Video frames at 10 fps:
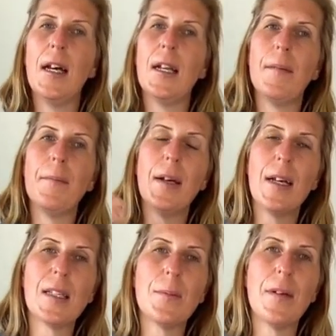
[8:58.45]
And in
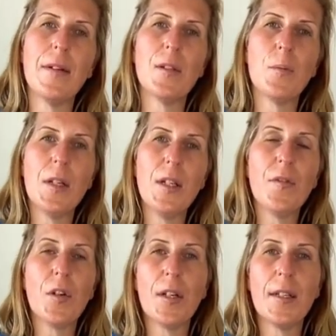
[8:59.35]
my experience, when
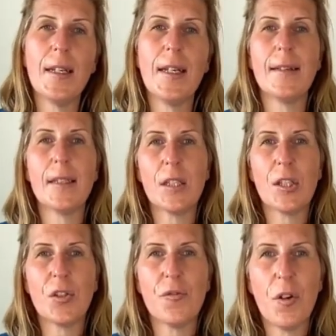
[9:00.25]
you've got a knee that's
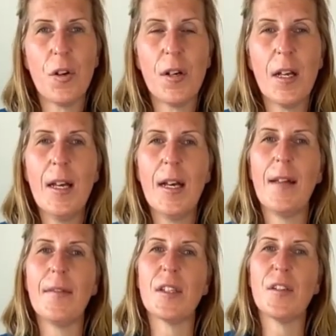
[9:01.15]
strong
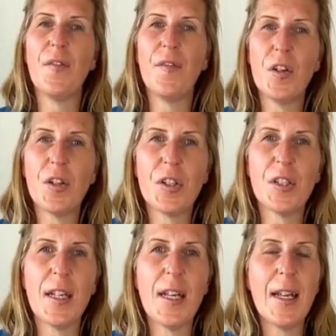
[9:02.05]
and that's
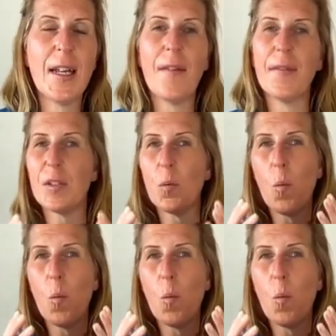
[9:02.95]
functioning and that's